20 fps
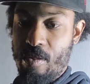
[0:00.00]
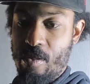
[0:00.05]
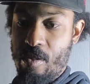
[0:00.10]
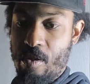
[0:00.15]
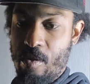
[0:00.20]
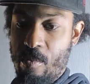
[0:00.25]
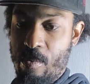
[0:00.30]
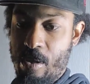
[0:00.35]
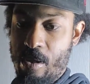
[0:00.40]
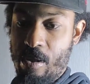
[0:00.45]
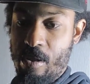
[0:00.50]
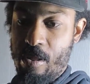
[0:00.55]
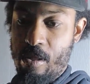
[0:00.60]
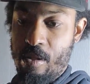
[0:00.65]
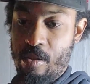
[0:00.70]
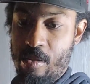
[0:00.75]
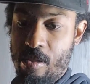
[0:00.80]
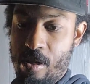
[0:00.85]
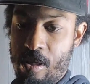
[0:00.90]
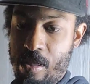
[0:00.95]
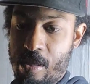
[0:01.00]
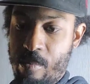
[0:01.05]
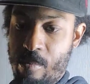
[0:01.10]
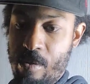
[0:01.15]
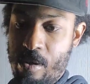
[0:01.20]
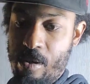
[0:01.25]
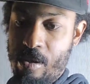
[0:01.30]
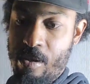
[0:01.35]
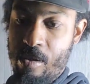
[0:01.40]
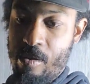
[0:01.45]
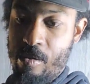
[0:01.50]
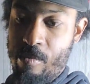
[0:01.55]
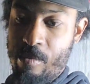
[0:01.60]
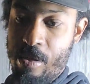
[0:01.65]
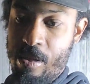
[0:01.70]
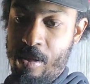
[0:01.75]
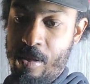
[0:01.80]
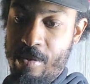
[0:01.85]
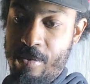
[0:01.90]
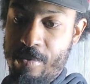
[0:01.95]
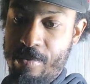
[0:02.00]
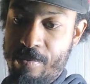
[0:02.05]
No big deal, not that big deal to me.